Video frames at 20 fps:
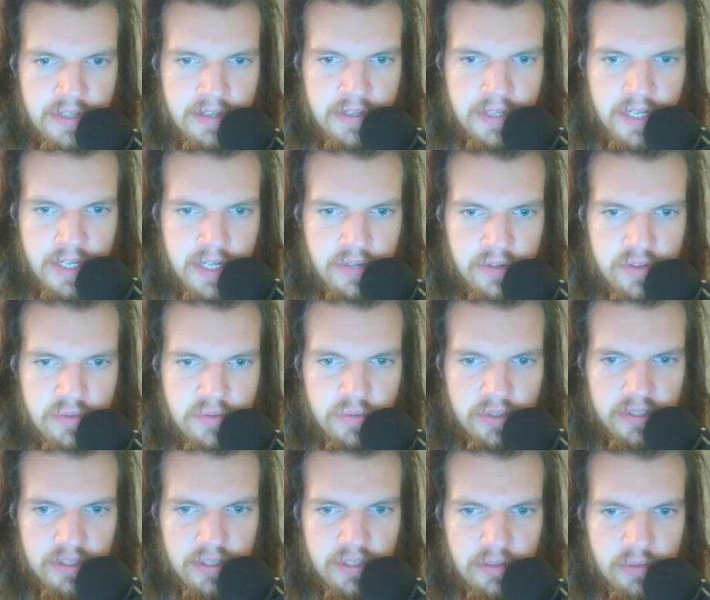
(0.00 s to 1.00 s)
Here is
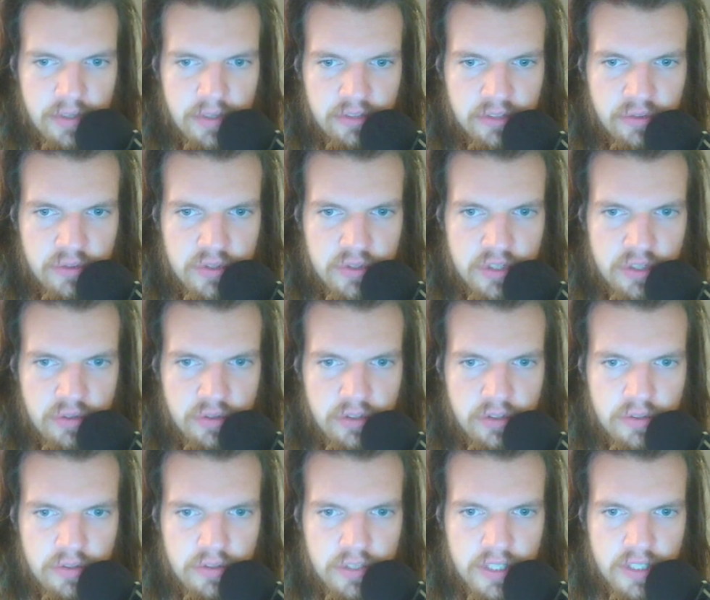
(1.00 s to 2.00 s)
what I want to show you.
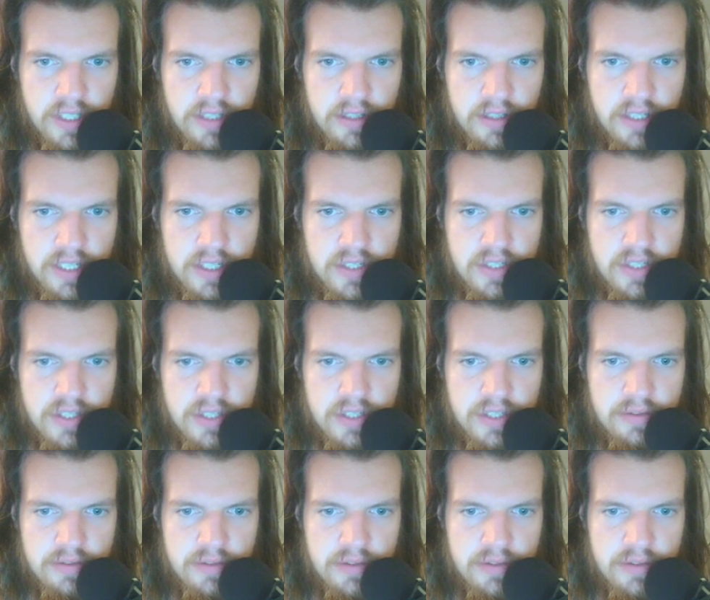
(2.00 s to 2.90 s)
Okay, this